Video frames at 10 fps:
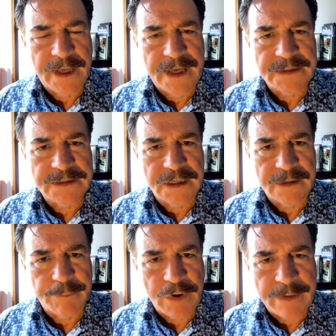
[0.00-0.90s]
as
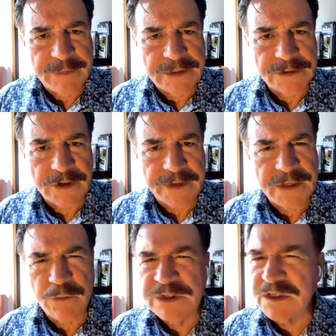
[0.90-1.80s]
prime minister, I
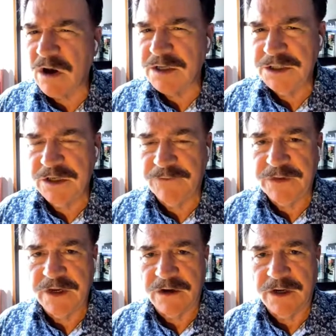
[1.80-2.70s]
think we saw a shift there,